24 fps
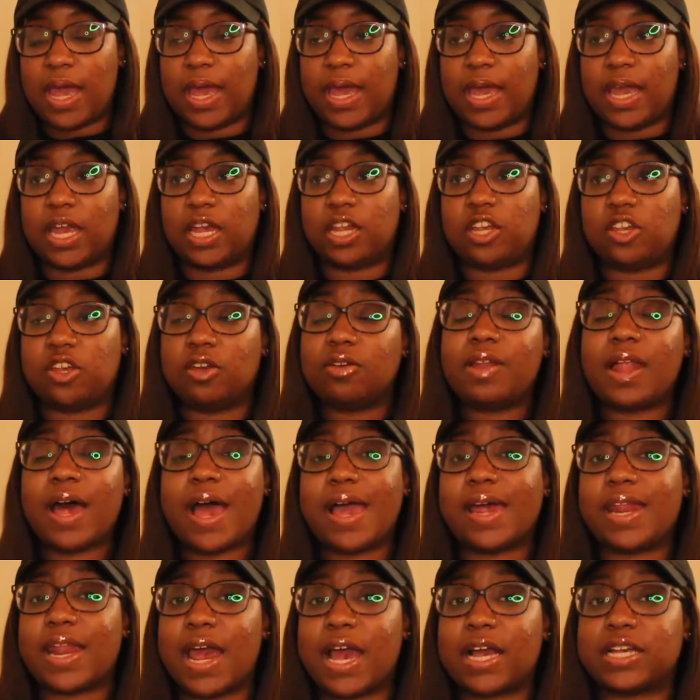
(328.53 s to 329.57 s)
And
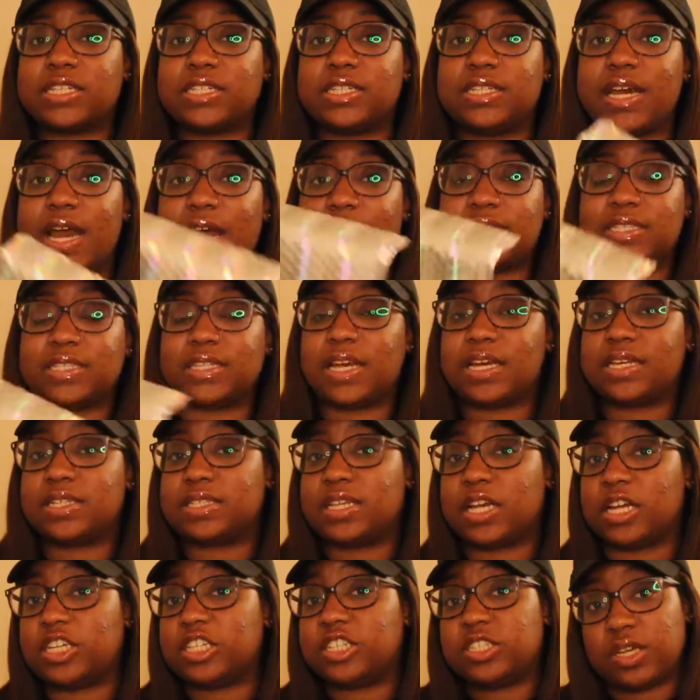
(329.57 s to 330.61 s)
Uline actually has next
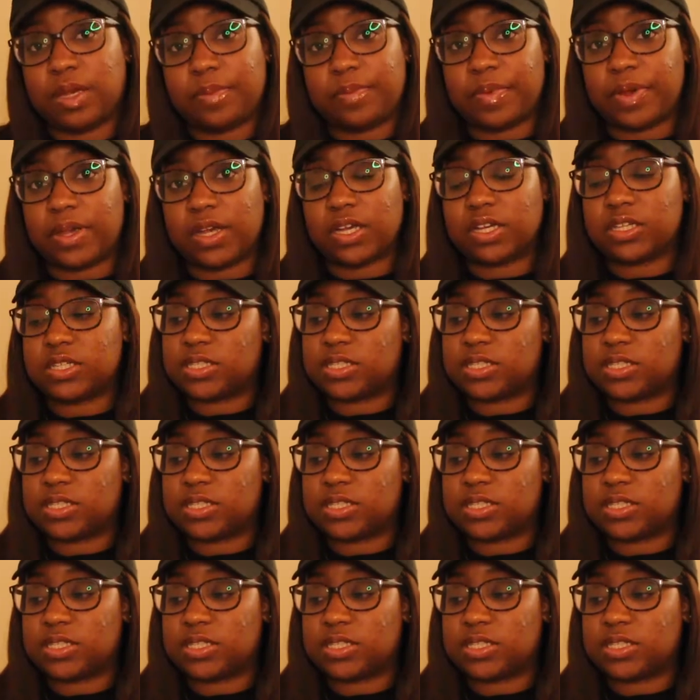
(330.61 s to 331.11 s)
day shipping.